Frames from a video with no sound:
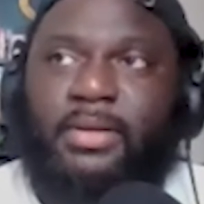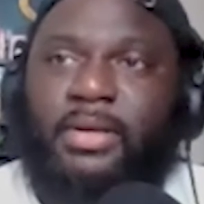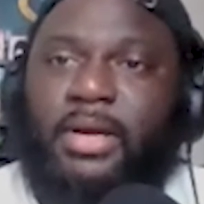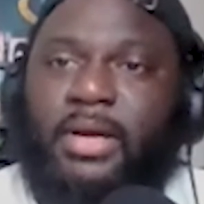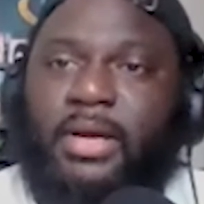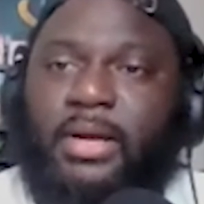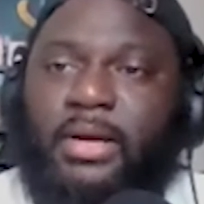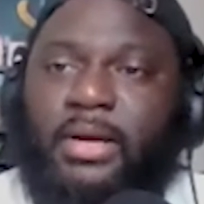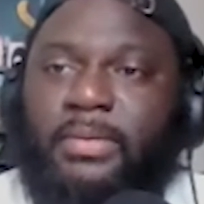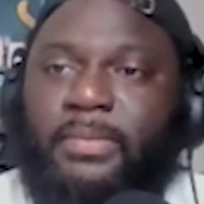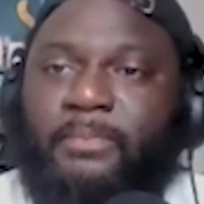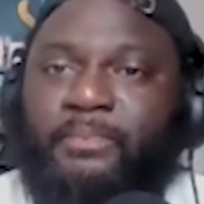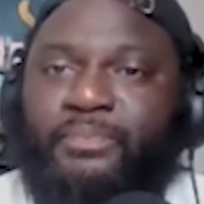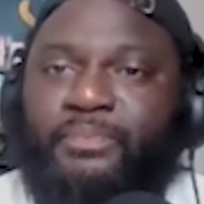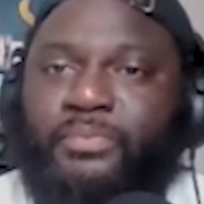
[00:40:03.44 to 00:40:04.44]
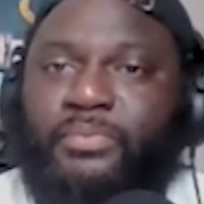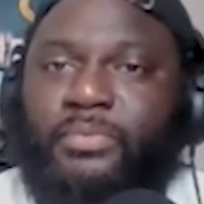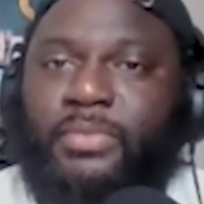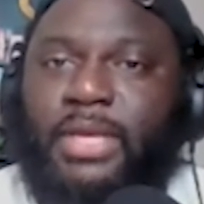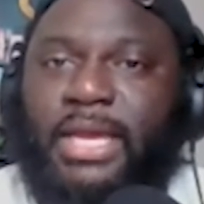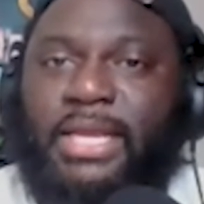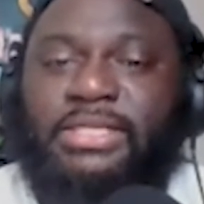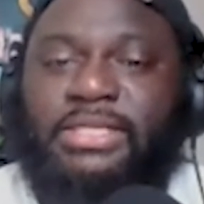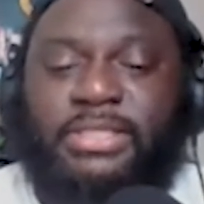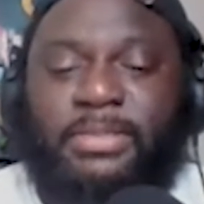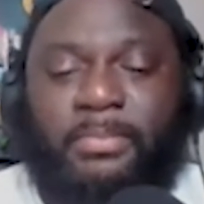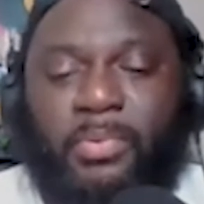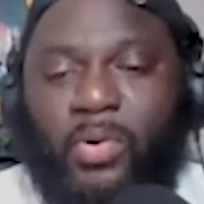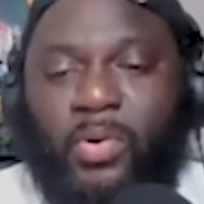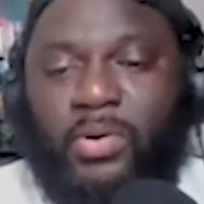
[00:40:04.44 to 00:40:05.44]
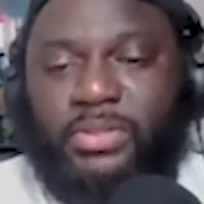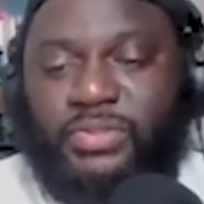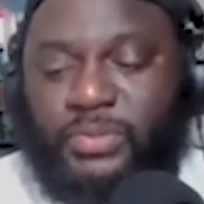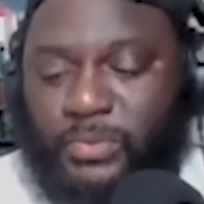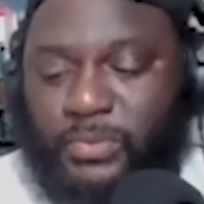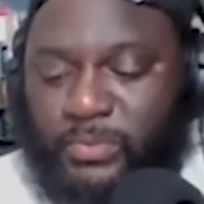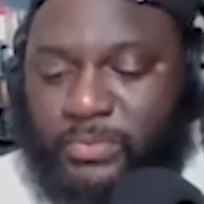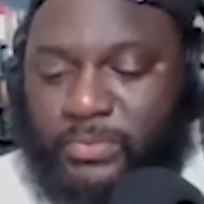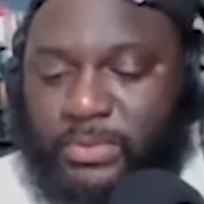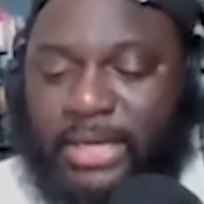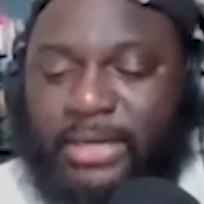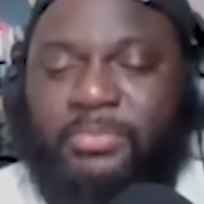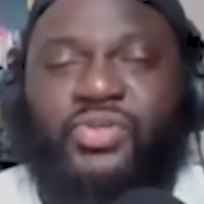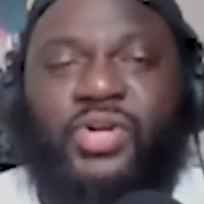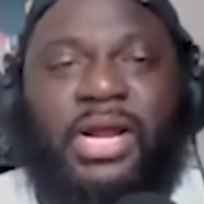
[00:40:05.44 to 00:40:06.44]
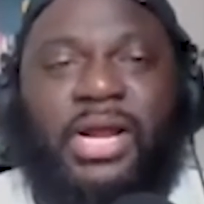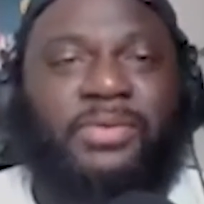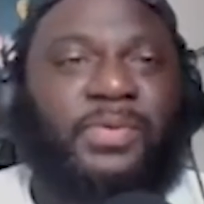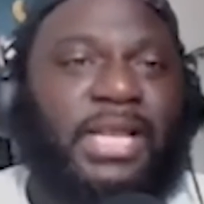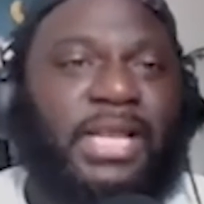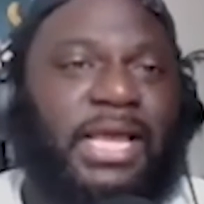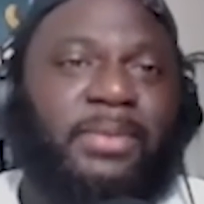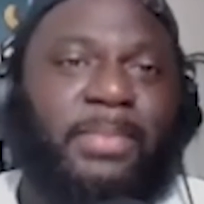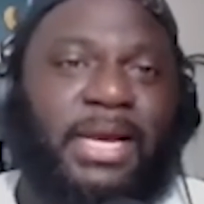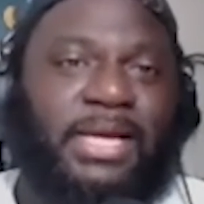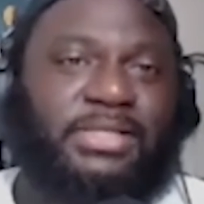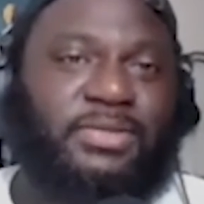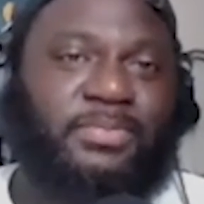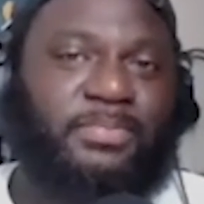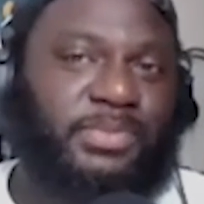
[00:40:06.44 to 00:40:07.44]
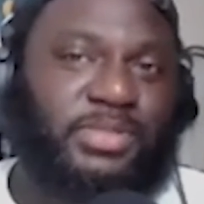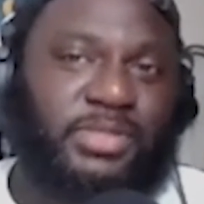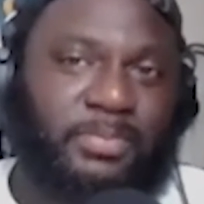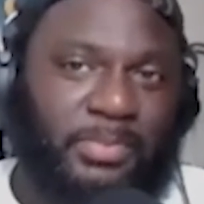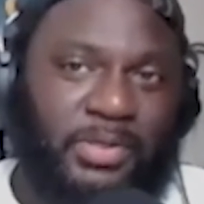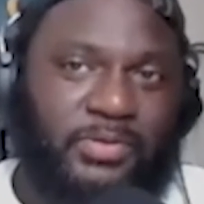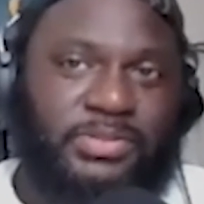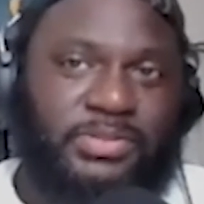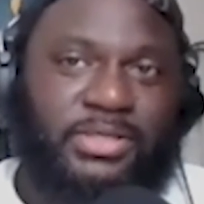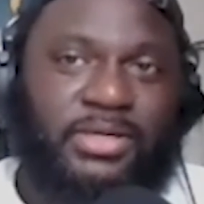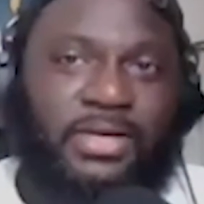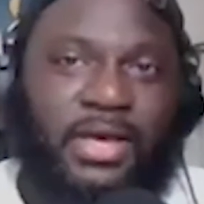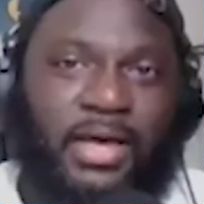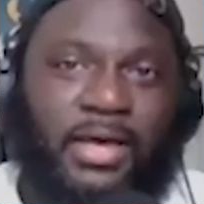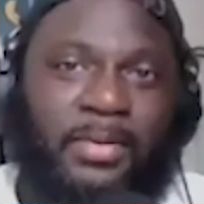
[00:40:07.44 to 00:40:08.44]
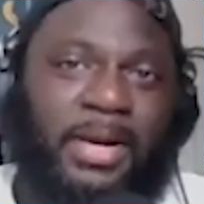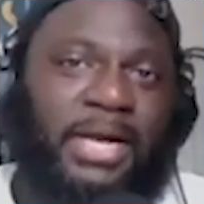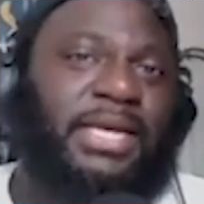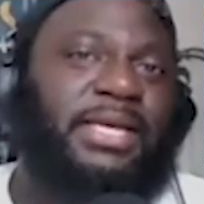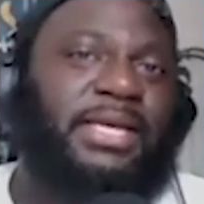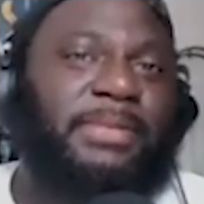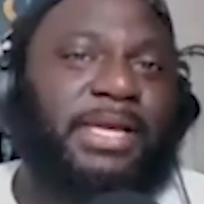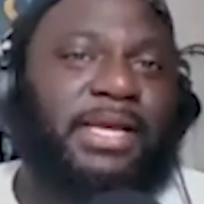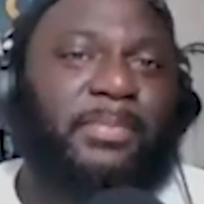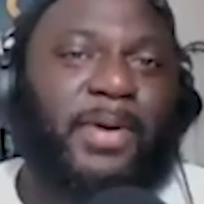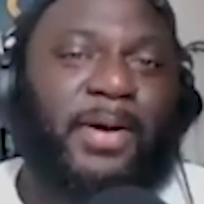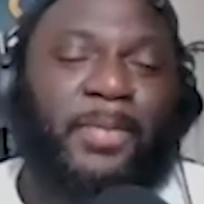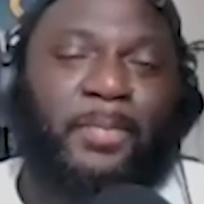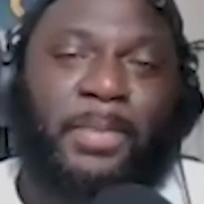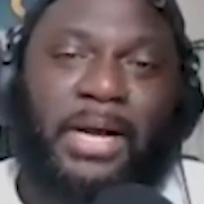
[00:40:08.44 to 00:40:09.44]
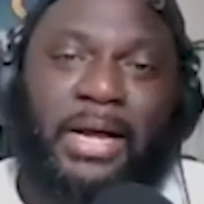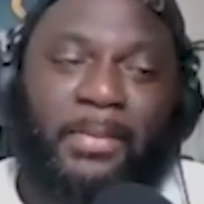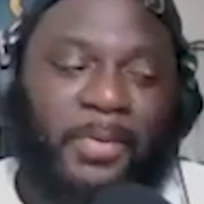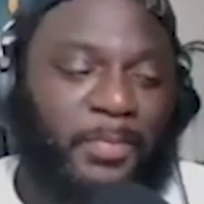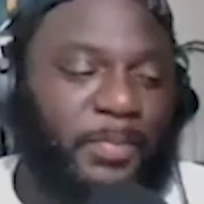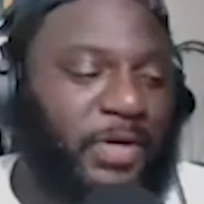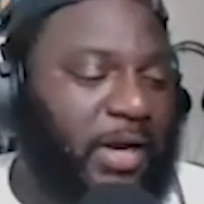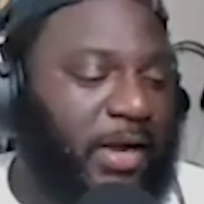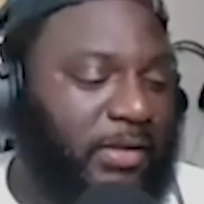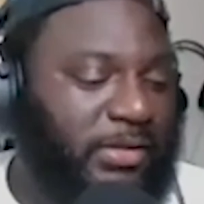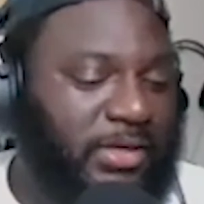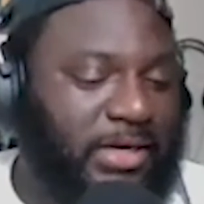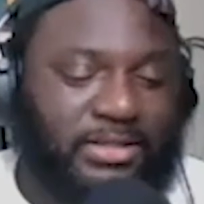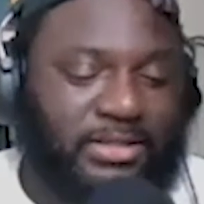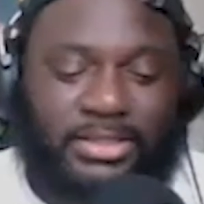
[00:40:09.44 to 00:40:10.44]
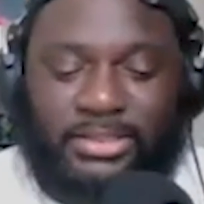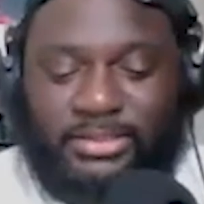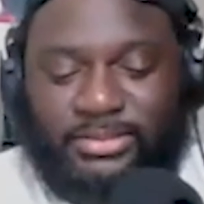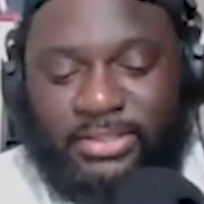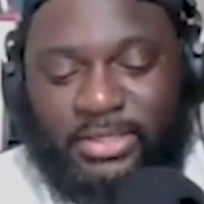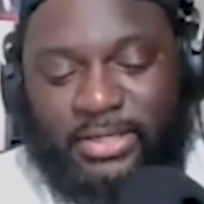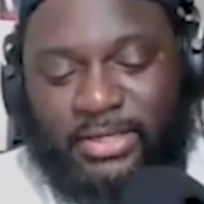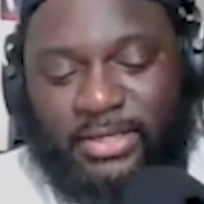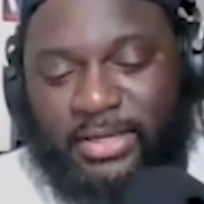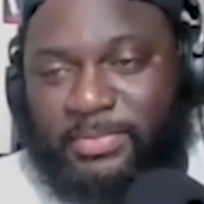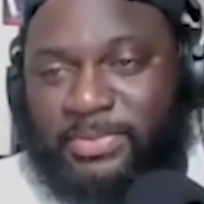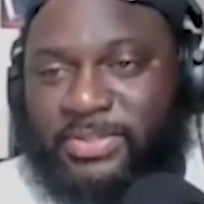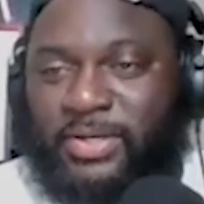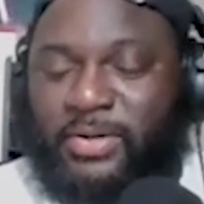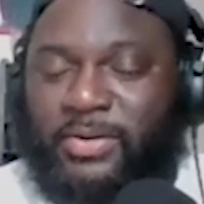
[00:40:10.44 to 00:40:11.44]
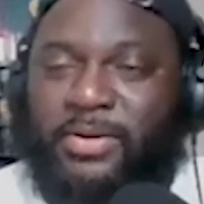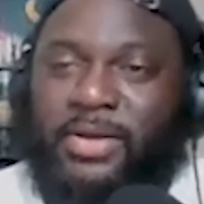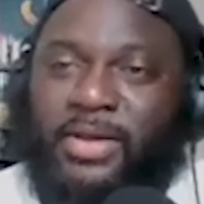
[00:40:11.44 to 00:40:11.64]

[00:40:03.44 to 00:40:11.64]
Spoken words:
And it's important to, like, I'm trying to relate it back to music. But I keep thinking about my mom. I'm gonna call her after this episode.